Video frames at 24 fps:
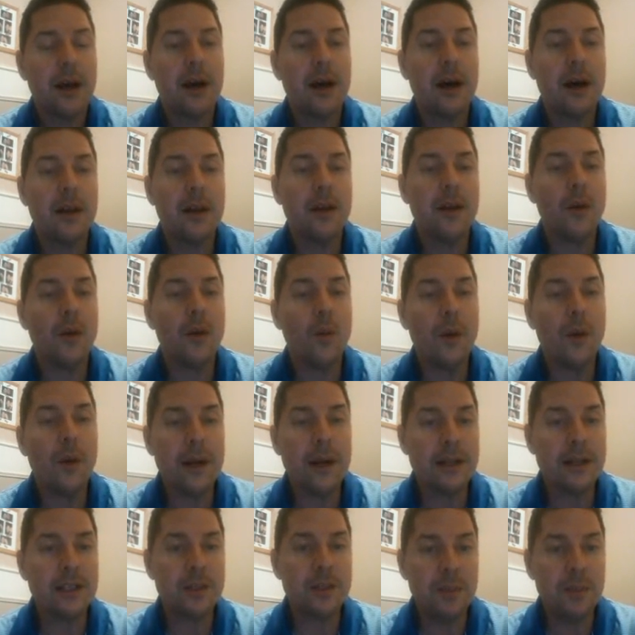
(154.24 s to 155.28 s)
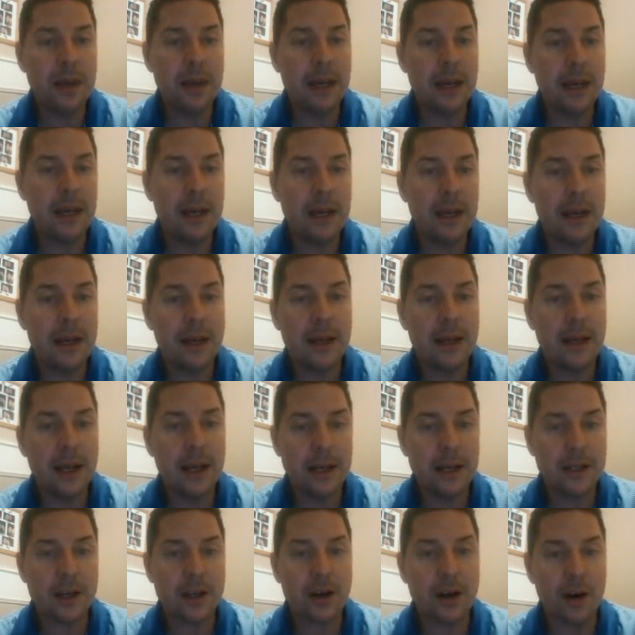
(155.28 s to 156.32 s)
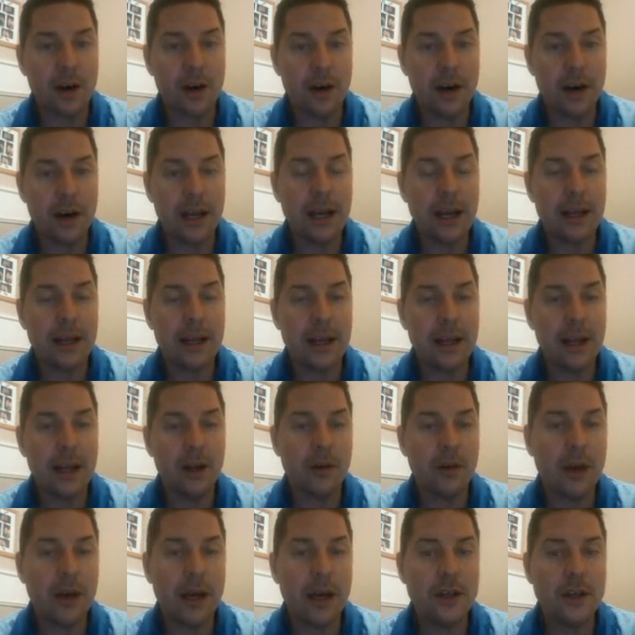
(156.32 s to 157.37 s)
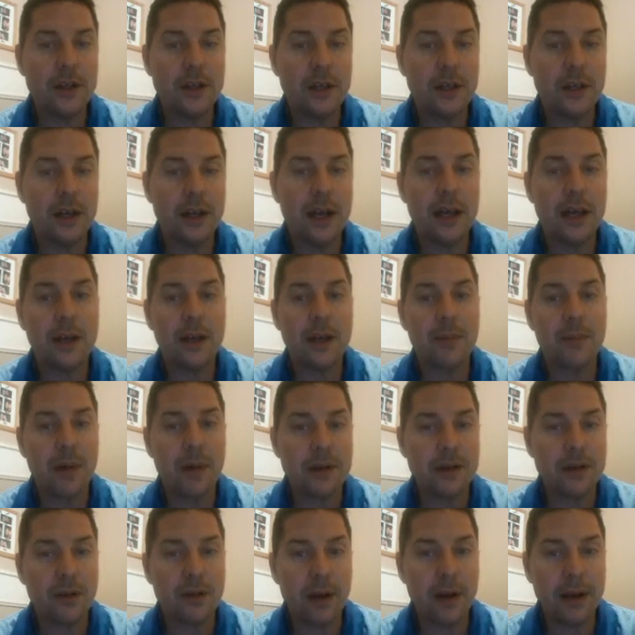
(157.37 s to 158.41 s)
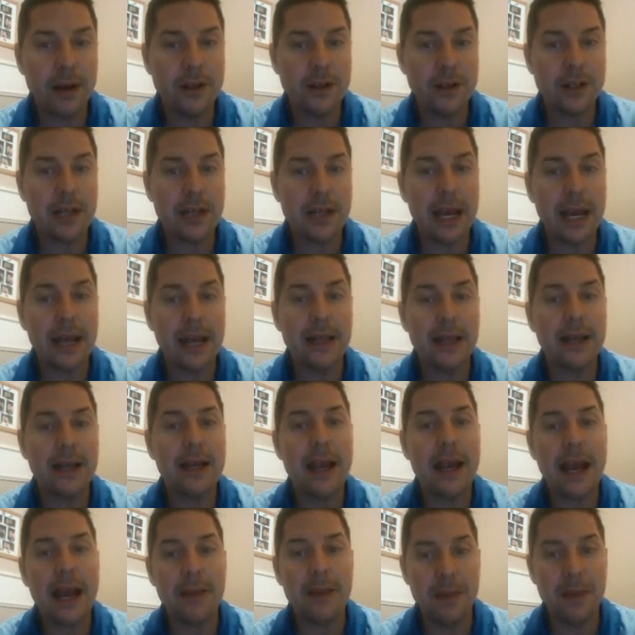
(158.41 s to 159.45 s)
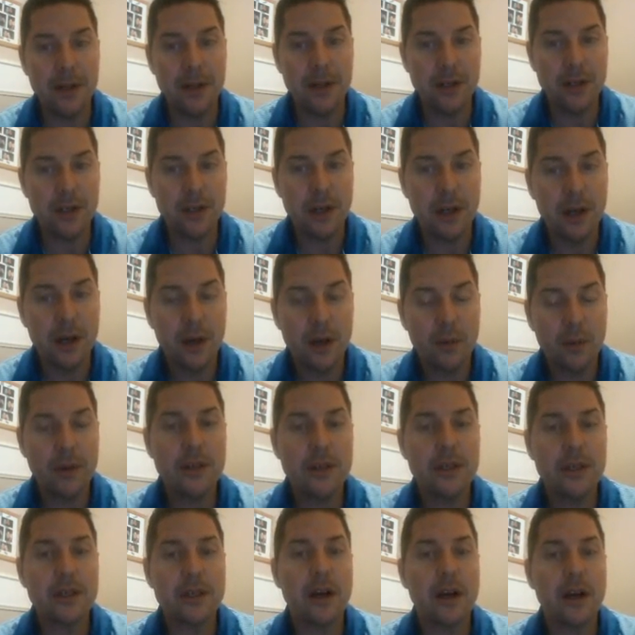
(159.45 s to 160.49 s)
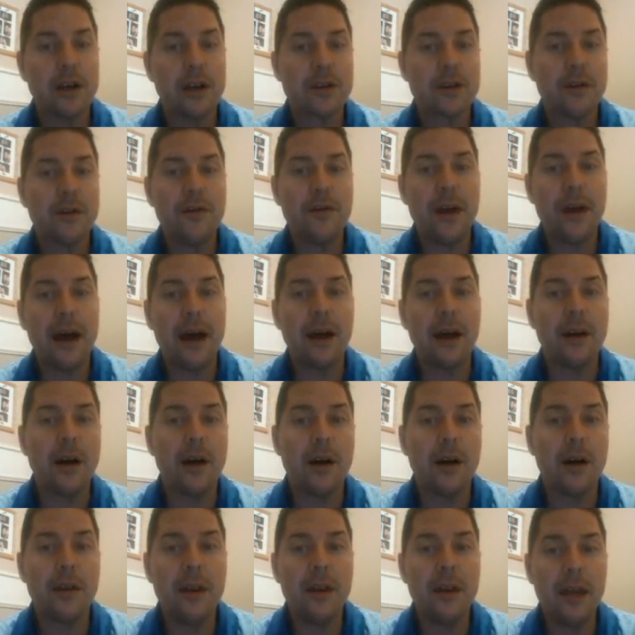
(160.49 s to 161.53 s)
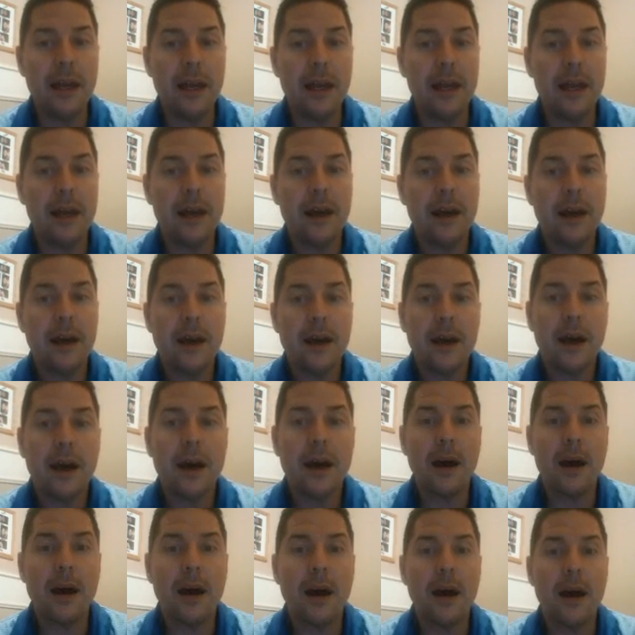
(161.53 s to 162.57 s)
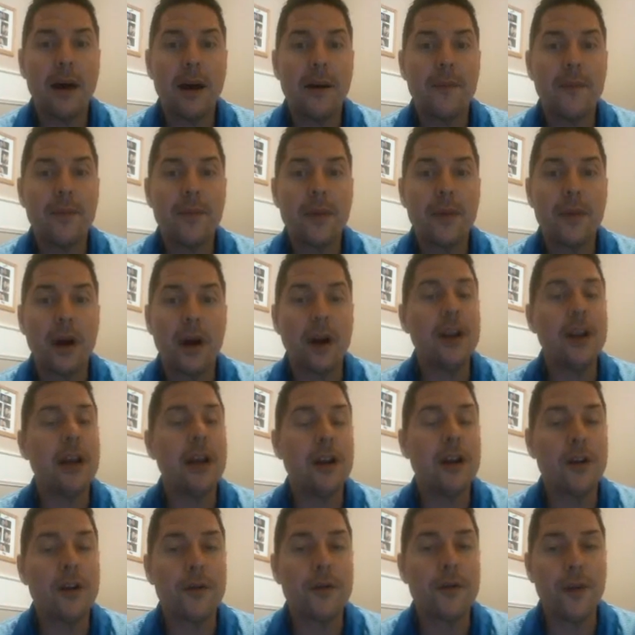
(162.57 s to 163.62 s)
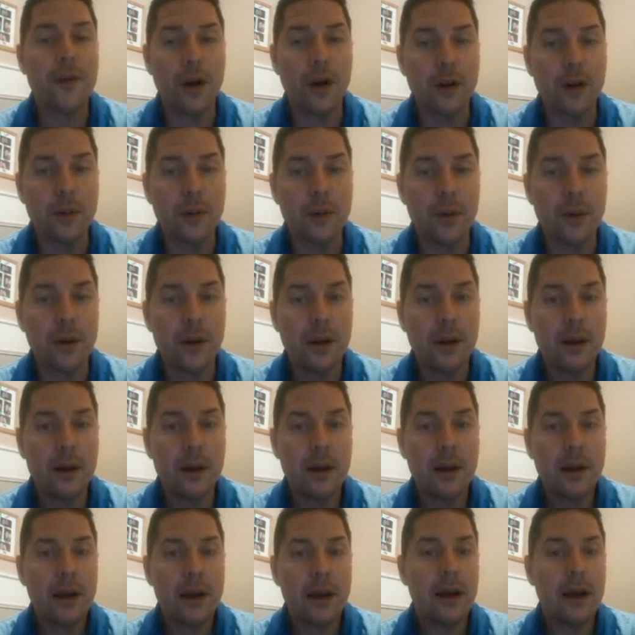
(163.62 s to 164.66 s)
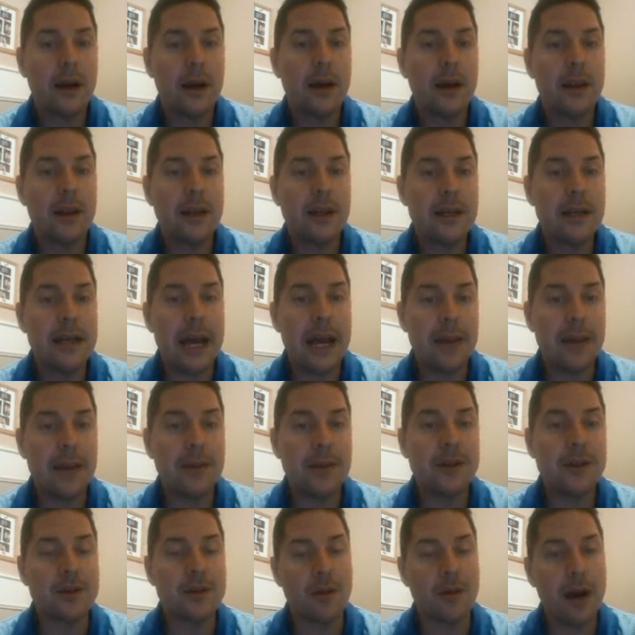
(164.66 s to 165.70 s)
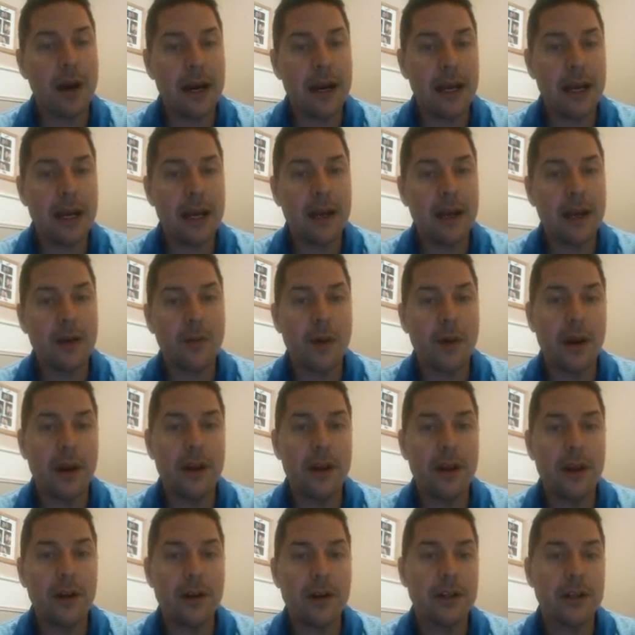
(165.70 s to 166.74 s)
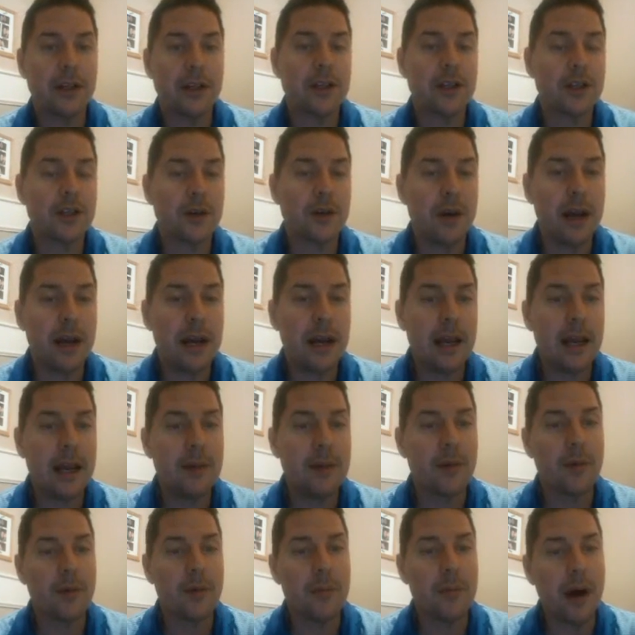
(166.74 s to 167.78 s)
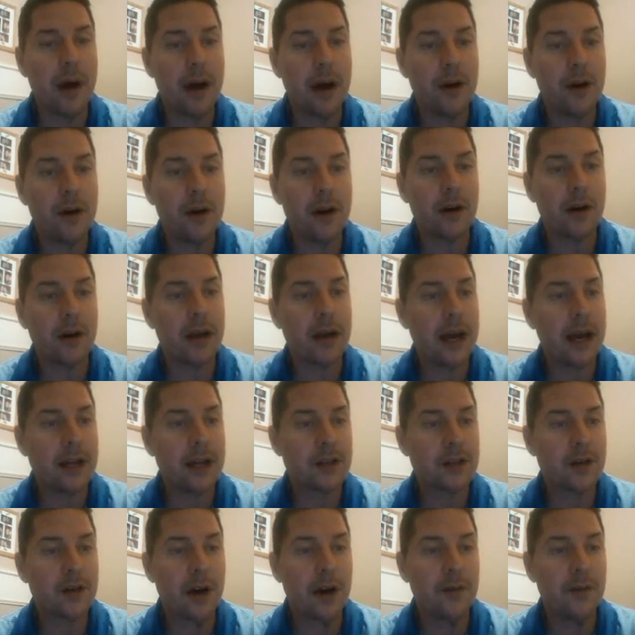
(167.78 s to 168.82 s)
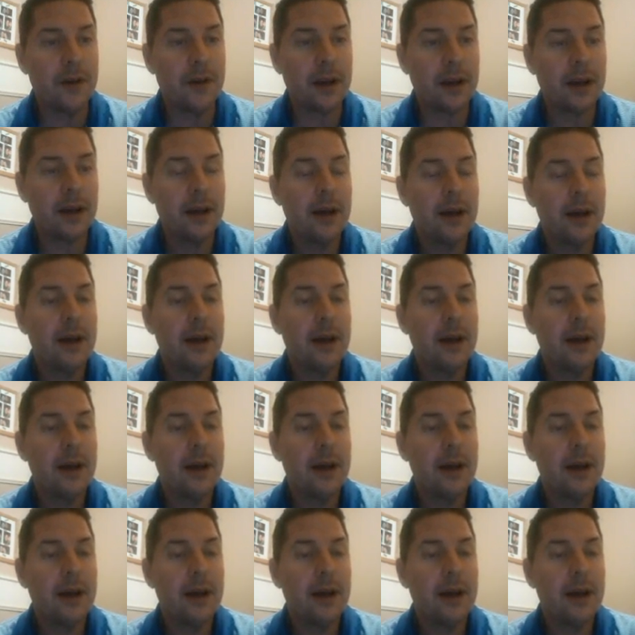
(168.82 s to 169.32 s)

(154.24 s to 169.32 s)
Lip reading: the wind speed that is occurring at that location, and the pressure ranges and the damage, which is also found on the in your foldable. The damage rating, whether it's extreme or moderate or catastrophic.